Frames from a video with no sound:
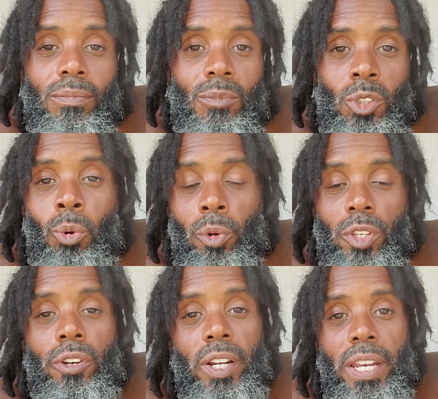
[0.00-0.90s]
So when
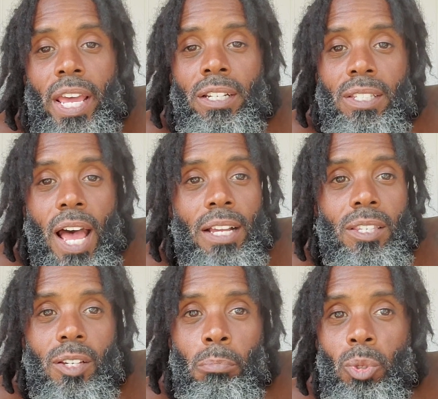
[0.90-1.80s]
you're in that
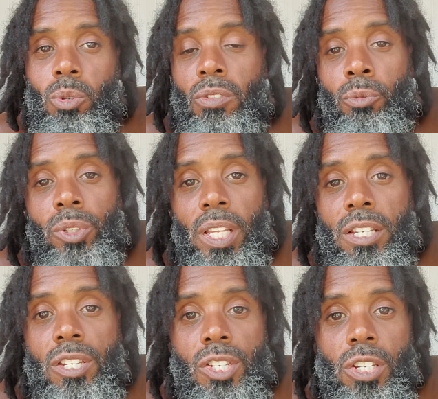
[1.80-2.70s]
toxic, abusive
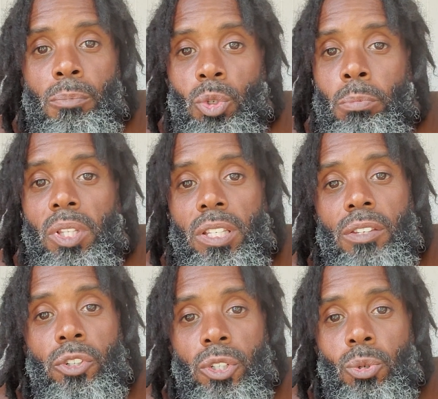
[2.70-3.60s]
relationship, you
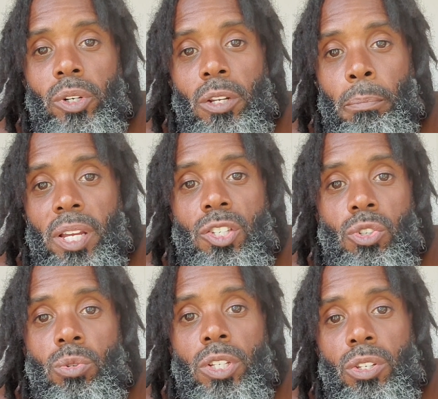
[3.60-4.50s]
believe you're doing the best
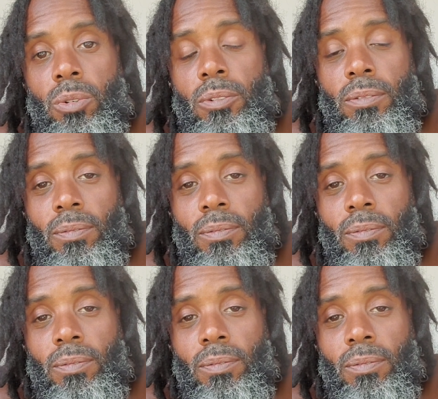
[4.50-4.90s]
you can do.